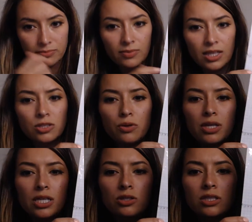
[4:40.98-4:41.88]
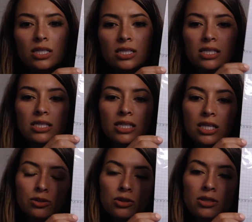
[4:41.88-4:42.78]
So these are just the
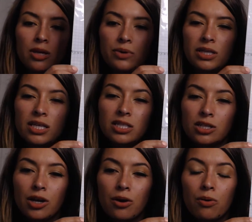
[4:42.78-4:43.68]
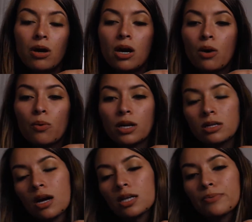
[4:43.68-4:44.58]
essentials that we need to know when it
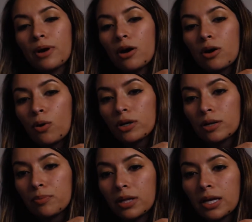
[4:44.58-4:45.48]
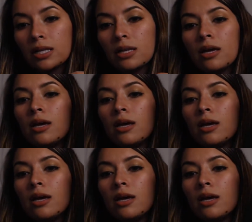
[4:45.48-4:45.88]
talks about a coordinate plane.